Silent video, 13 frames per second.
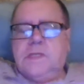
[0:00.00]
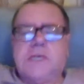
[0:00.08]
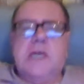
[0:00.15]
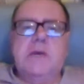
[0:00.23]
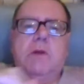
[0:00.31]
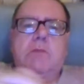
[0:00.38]

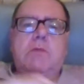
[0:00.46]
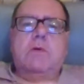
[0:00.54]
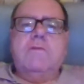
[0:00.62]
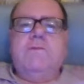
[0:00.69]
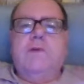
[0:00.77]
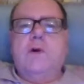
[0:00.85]
Tell you what I'm
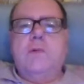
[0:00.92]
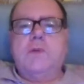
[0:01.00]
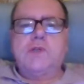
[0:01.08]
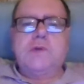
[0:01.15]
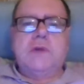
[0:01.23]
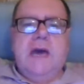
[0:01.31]
looking forward
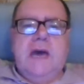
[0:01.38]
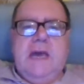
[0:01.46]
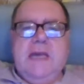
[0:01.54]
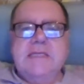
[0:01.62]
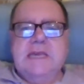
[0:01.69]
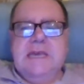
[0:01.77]
to,
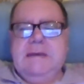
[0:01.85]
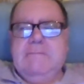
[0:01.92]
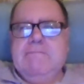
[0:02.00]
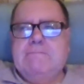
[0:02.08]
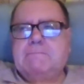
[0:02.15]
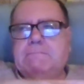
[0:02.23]
guys.
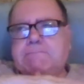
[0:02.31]
They've